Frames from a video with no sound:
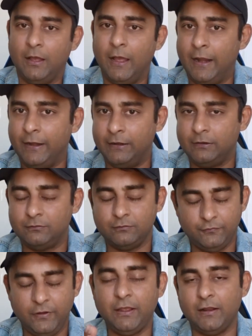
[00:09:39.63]
And
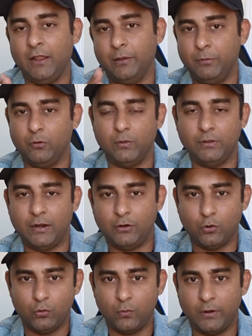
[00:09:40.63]
we can help you with that,
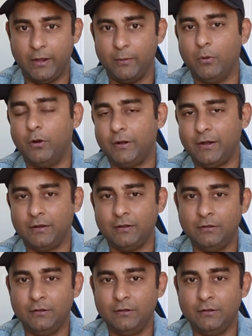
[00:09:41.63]
don't worry about it.